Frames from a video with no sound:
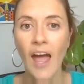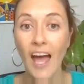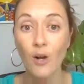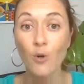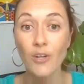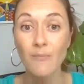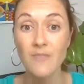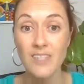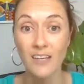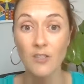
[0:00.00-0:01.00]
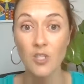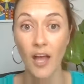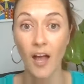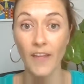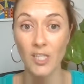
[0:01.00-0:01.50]
And it all comes down to
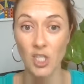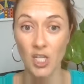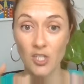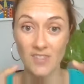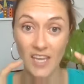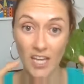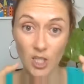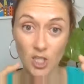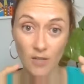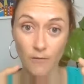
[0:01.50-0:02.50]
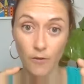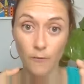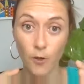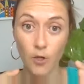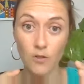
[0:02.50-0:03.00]
how that changes the energy of the
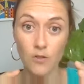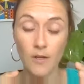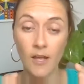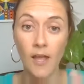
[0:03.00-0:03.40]
food.